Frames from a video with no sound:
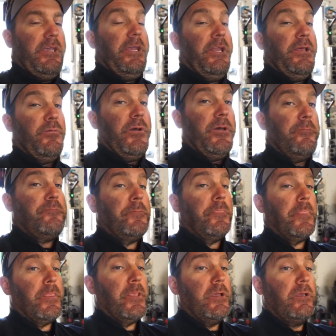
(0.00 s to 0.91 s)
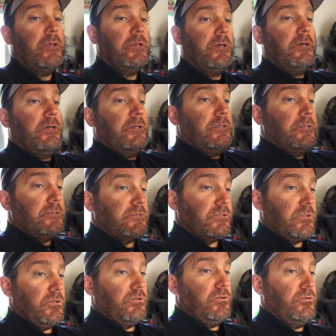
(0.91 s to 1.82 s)
anyway,
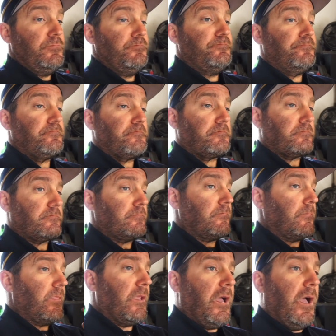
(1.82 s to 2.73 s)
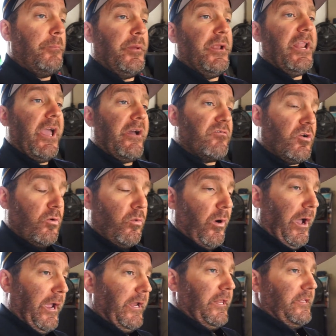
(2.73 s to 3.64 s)
so I've been having a
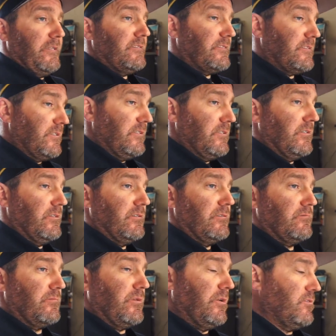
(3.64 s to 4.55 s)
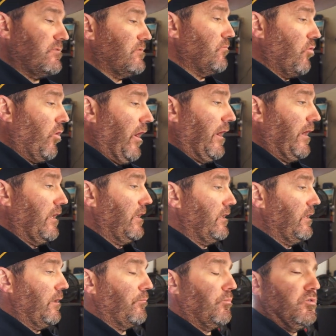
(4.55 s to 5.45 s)
whining still, did some
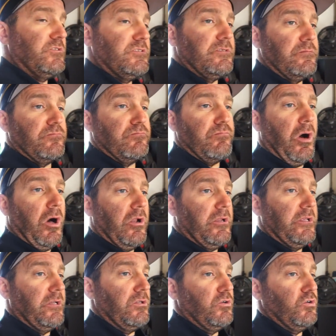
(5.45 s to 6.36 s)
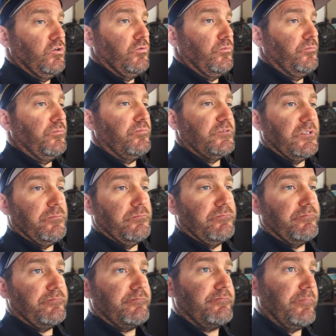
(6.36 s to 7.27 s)
whining. I put some moly lube,
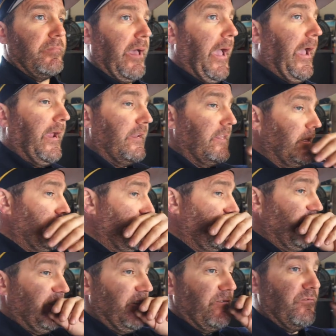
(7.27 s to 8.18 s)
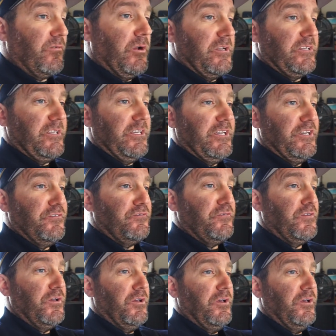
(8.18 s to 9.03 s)
some additive in the front diff,